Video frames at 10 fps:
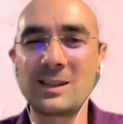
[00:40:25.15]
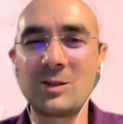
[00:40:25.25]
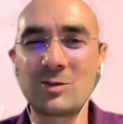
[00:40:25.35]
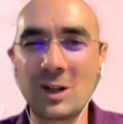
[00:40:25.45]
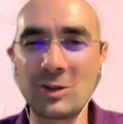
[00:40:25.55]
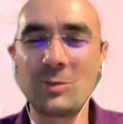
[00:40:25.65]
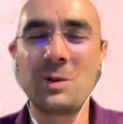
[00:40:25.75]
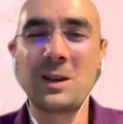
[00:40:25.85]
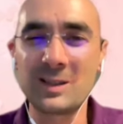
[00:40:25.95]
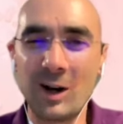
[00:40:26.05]
and you try to
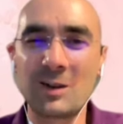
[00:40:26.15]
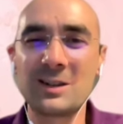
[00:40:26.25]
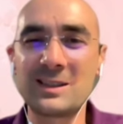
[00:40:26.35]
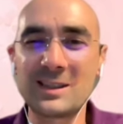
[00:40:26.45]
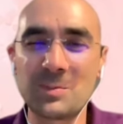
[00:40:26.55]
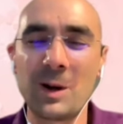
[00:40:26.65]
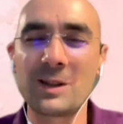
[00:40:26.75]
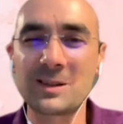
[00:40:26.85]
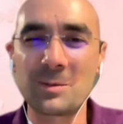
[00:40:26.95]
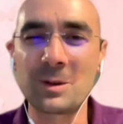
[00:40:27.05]
be as honest as
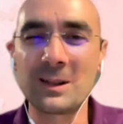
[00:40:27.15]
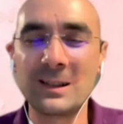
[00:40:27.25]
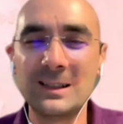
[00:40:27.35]
possible.